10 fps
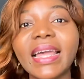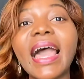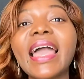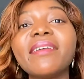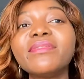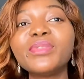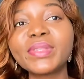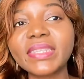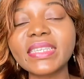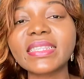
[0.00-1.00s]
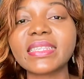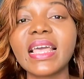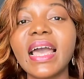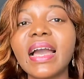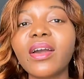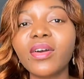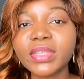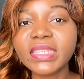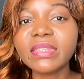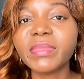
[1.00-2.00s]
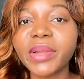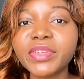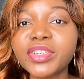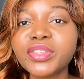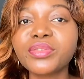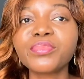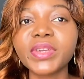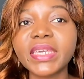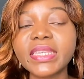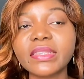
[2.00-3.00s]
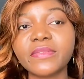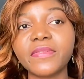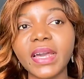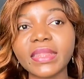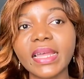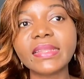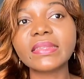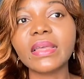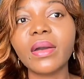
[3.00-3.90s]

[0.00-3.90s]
I have noticed causes marriages to break, is the fact that